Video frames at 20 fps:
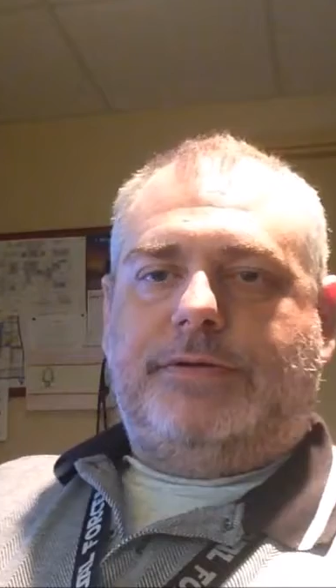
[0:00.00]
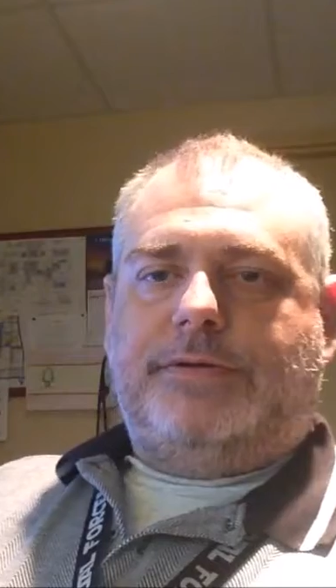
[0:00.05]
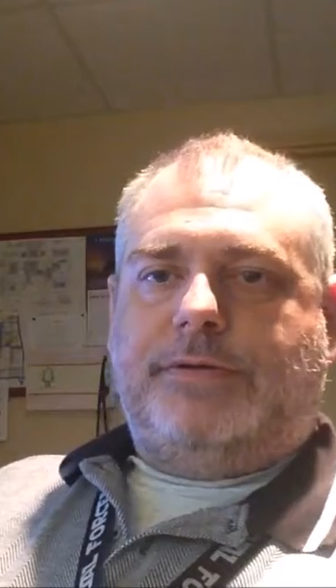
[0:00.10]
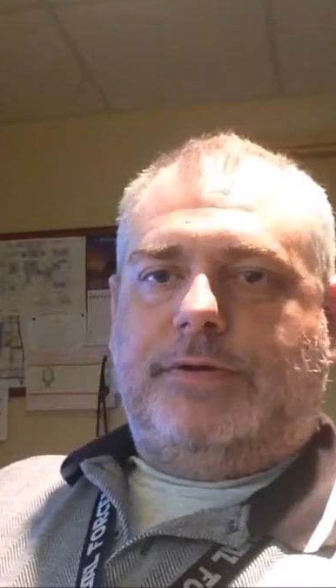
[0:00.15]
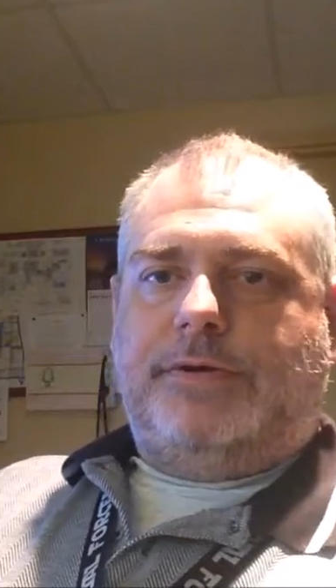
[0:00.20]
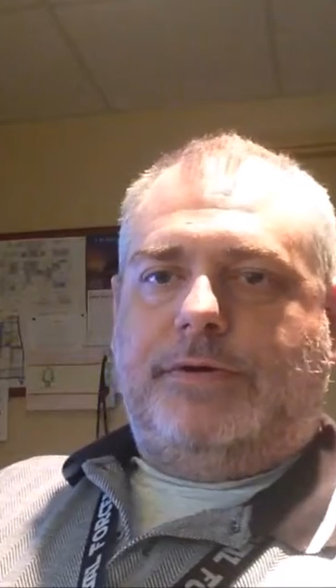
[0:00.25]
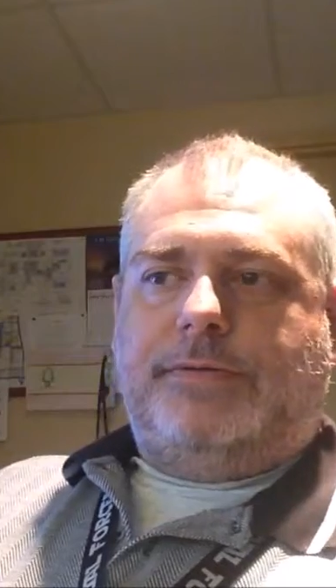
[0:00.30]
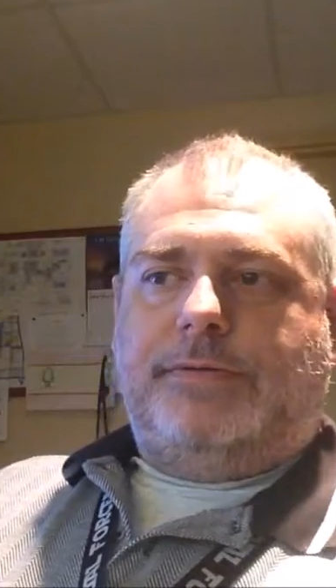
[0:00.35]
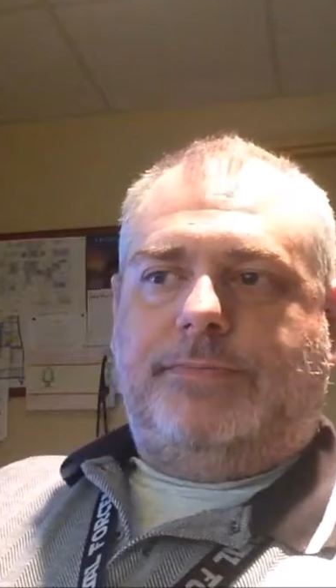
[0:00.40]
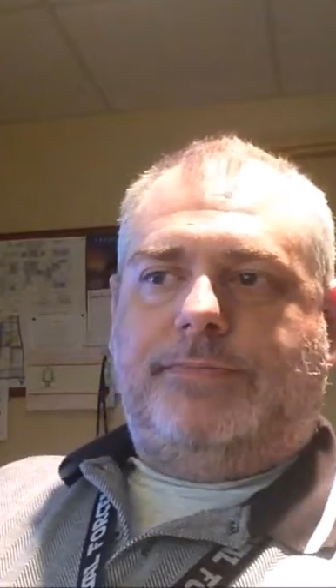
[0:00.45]

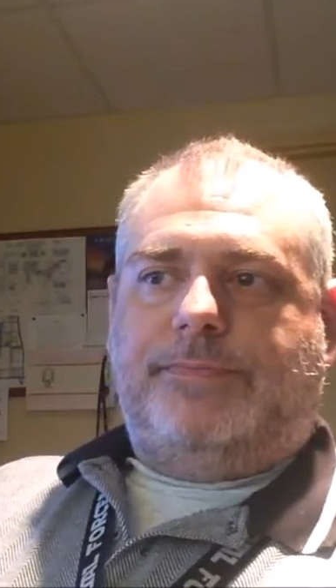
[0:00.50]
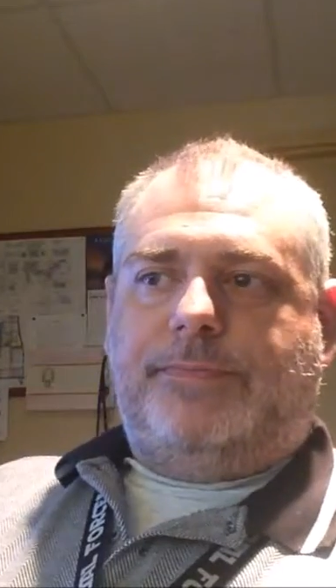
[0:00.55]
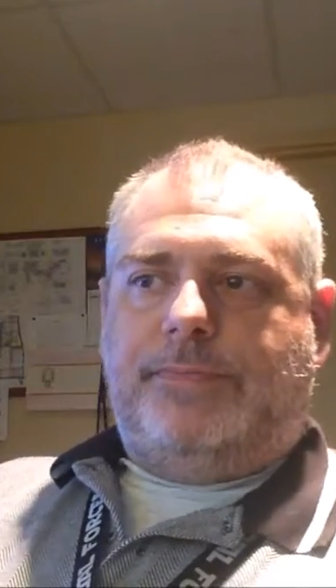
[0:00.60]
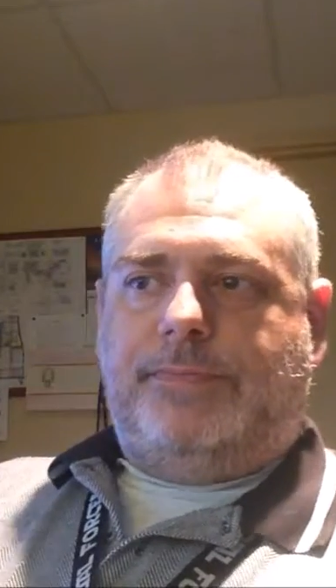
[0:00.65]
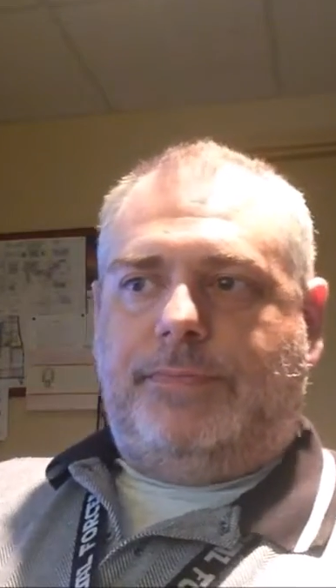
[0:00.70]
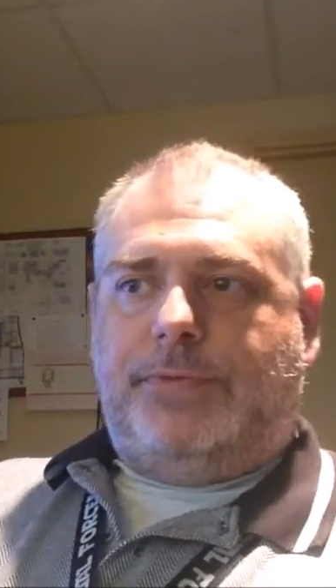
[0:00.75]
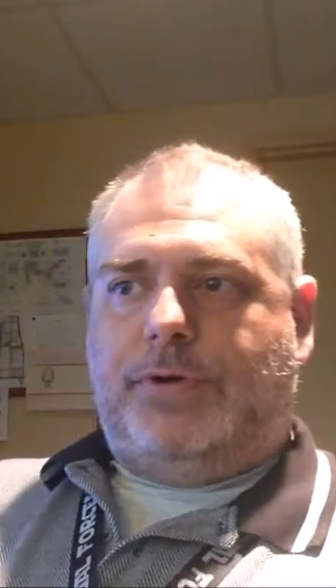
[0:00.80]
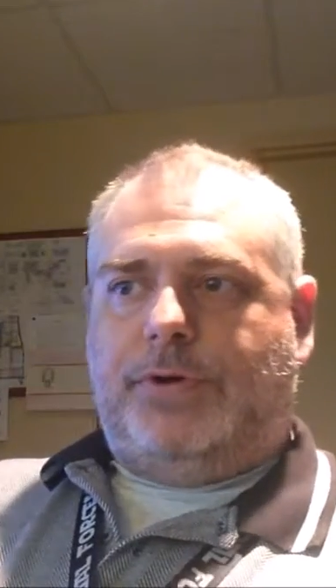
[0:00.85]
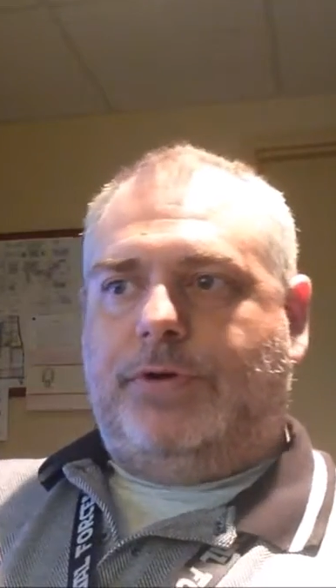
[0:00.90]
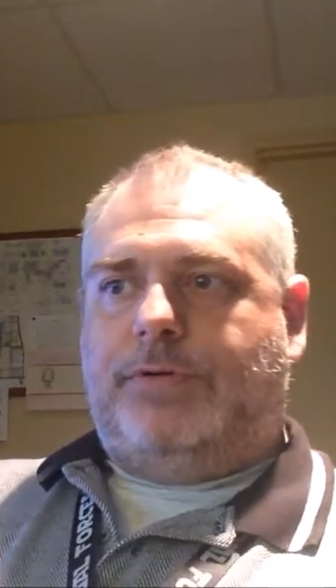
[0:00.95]
or
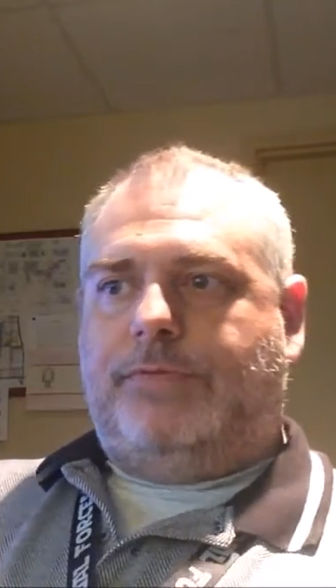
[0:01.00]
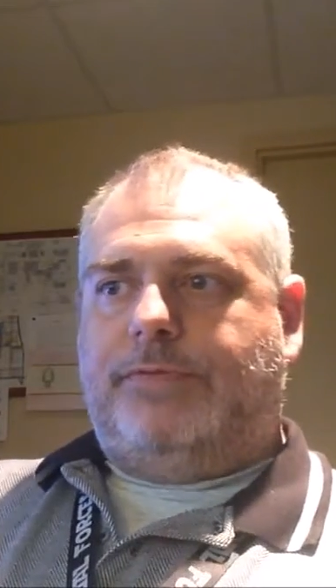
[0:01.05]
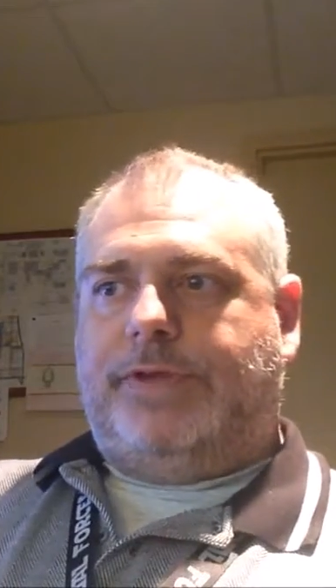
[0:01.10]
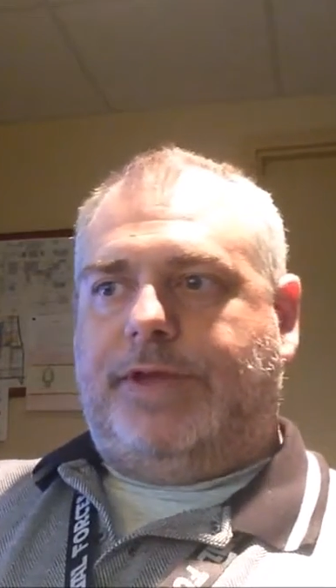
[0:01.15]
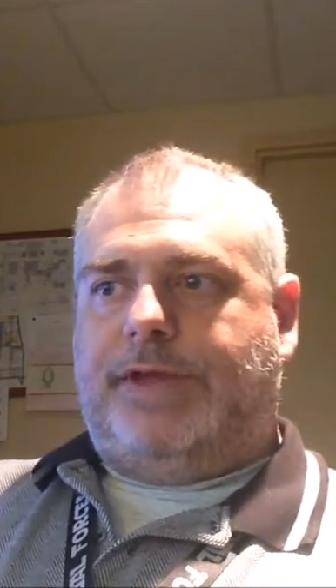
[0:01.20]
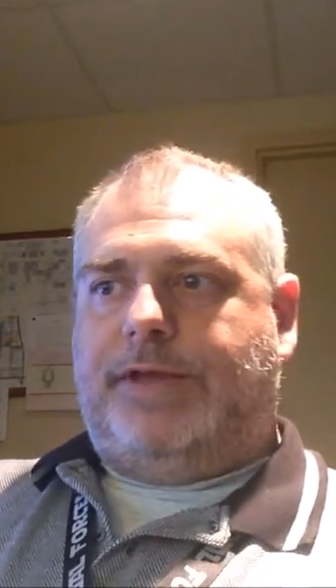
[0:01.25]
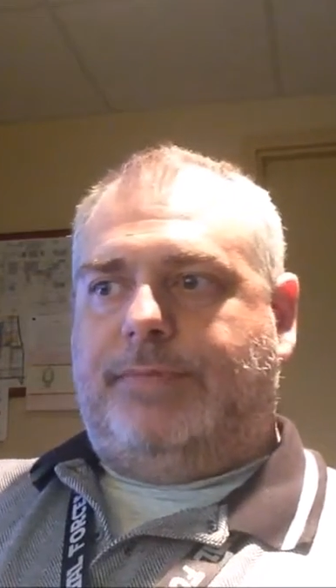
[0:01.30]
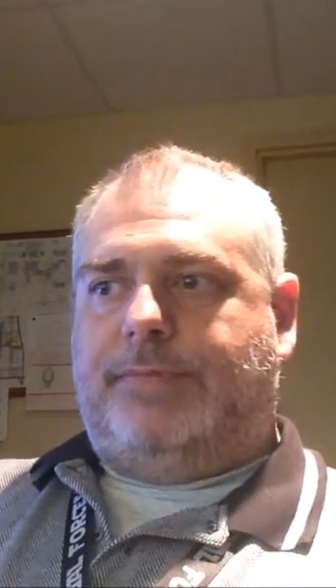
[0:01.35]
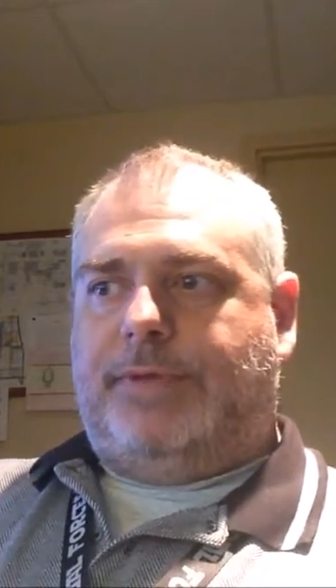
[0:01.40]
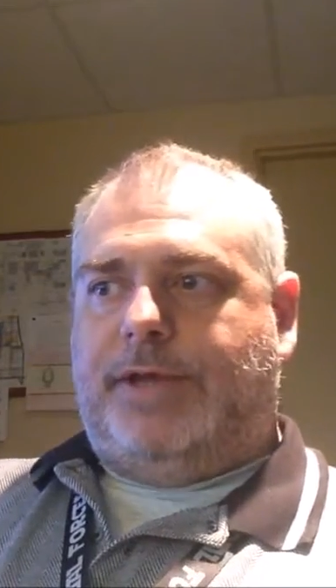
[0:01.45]
Bureau of
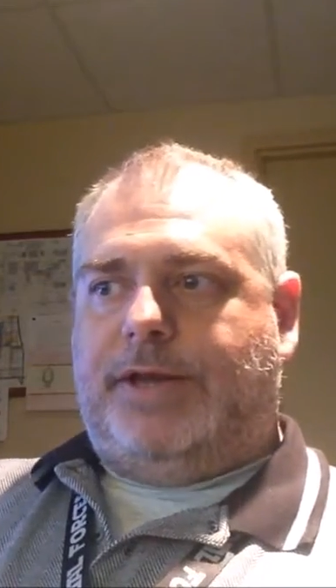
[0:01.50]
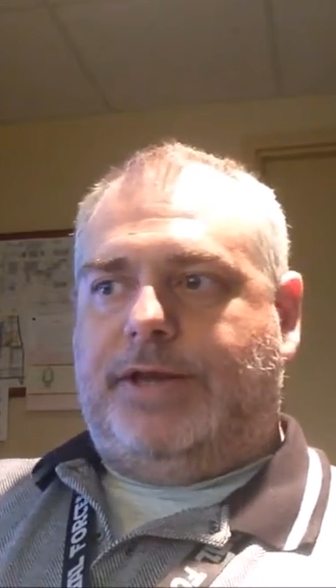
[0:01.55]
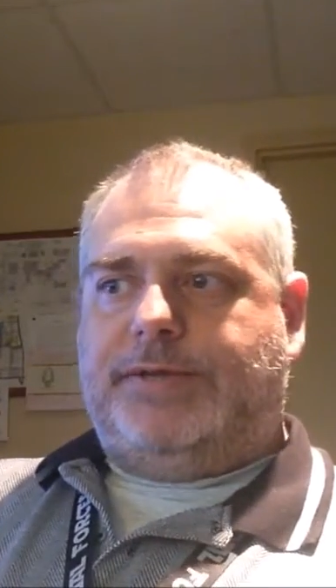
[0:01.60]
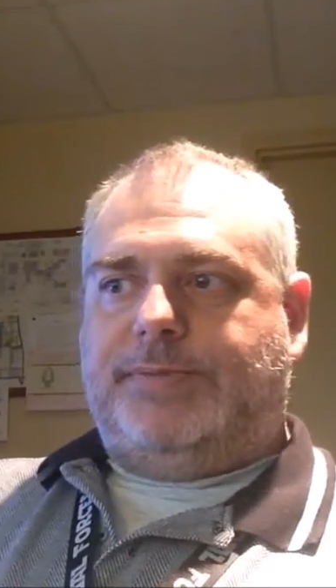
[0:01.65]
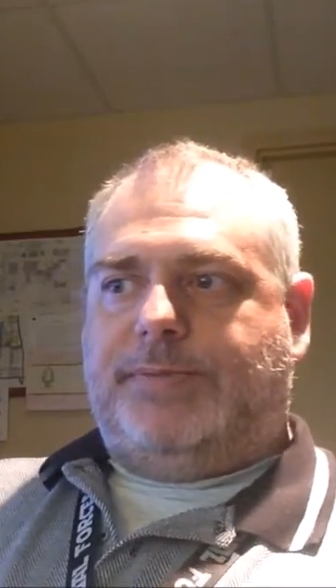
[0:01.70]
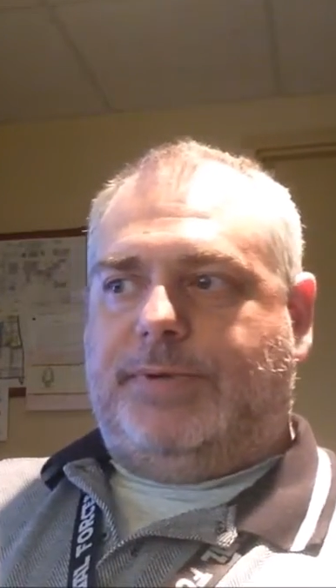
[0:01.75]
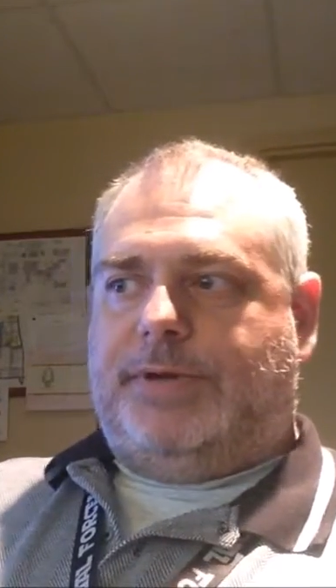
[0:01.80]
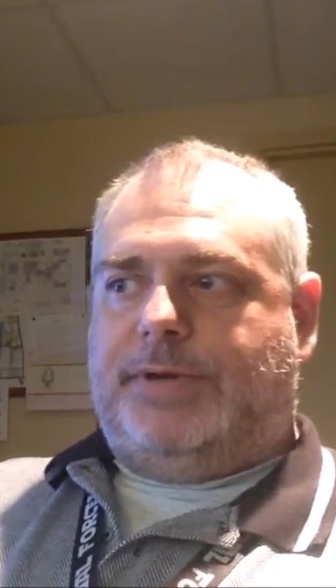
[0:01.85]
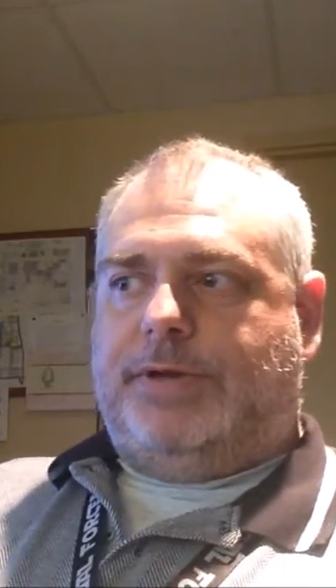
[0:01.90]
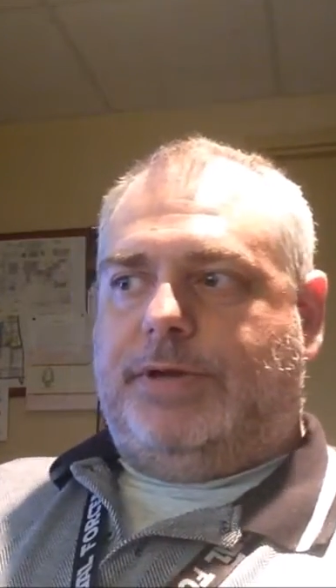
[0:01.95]
Land
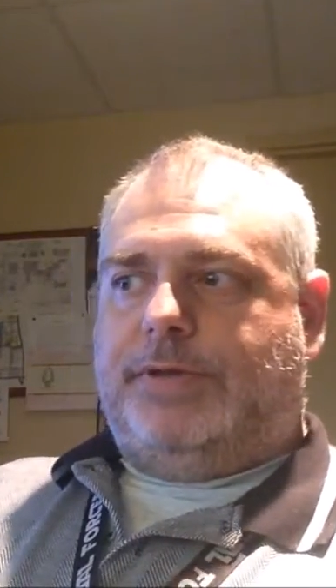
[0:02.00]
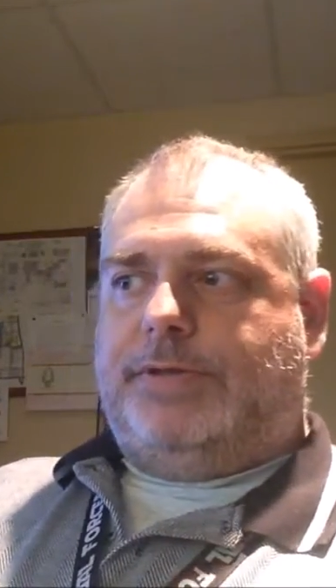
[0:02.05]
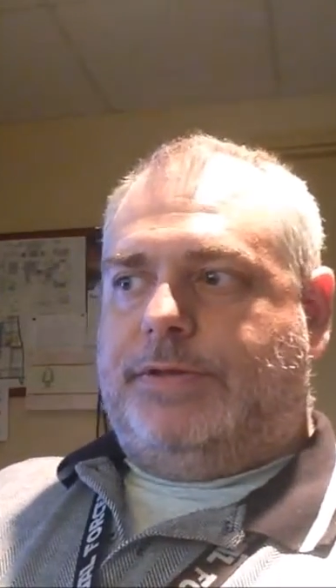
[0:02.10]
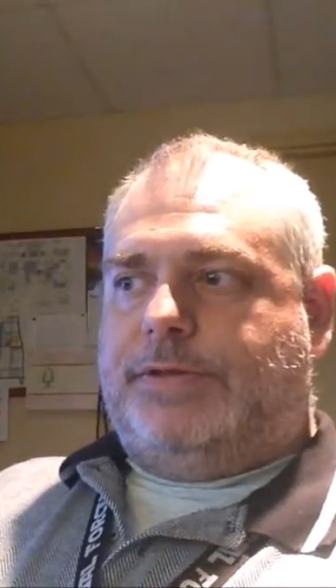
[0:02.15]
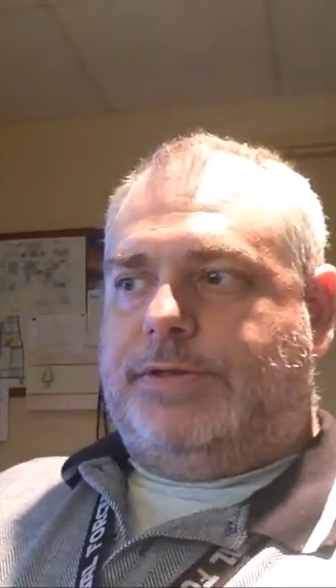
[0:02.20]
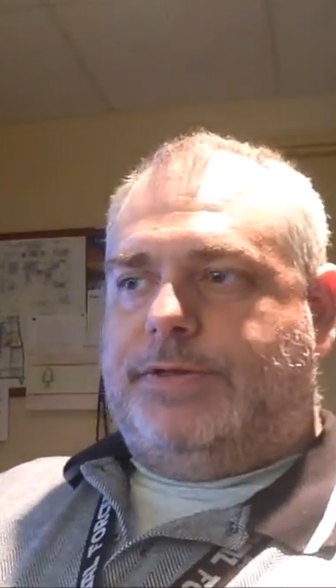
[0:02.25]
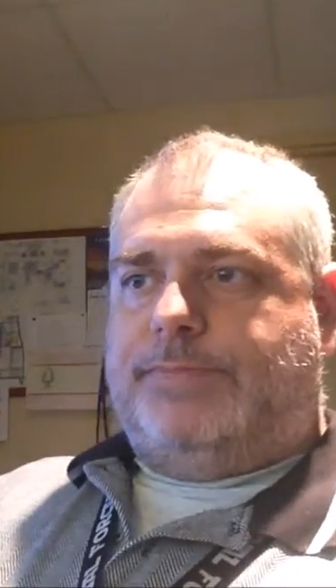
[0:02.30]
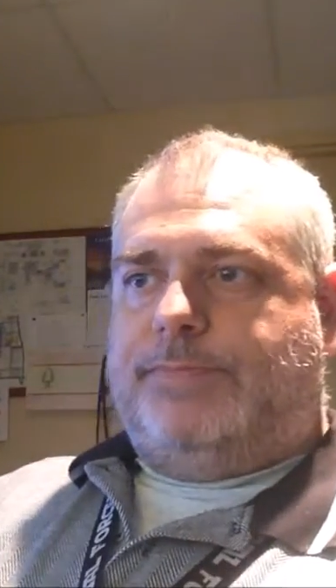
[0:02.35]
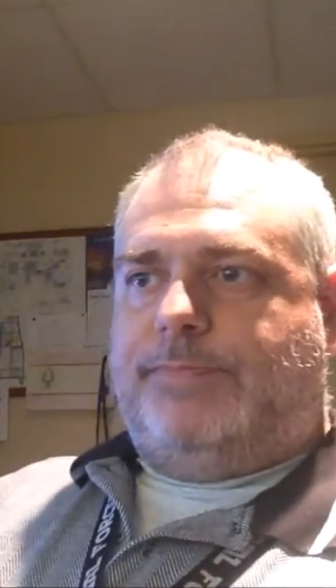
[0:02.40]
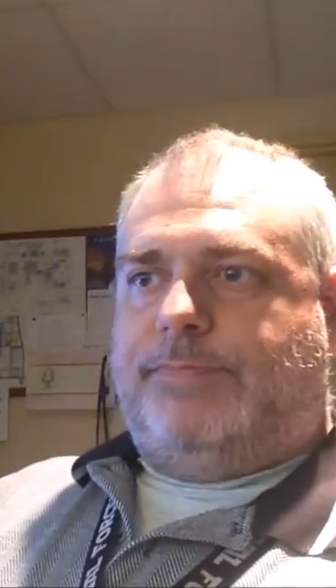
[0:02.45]
Management, not
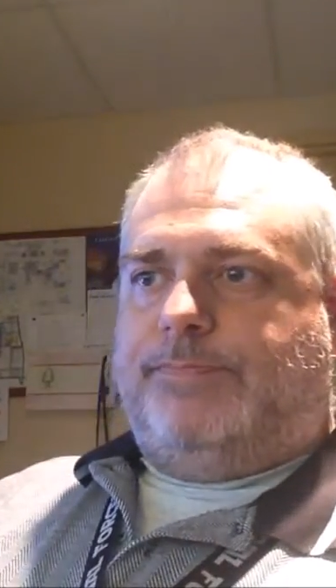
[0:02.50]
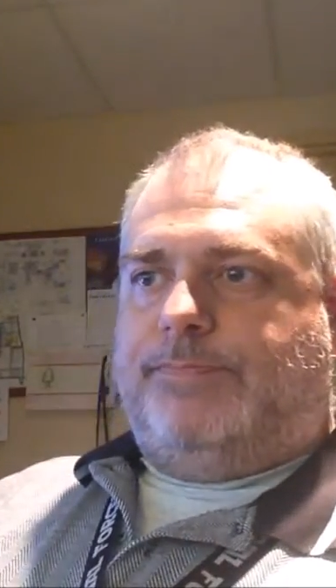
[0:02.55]
this